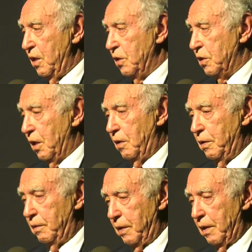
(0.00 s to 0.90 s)

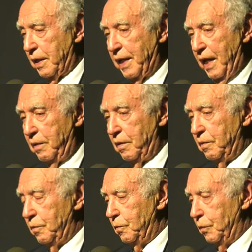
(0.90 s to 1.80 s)
So again,
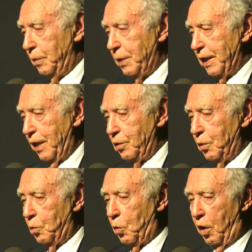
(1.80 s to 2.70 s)
we began
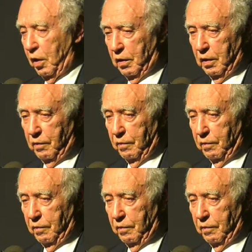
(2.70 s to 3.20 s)
to walk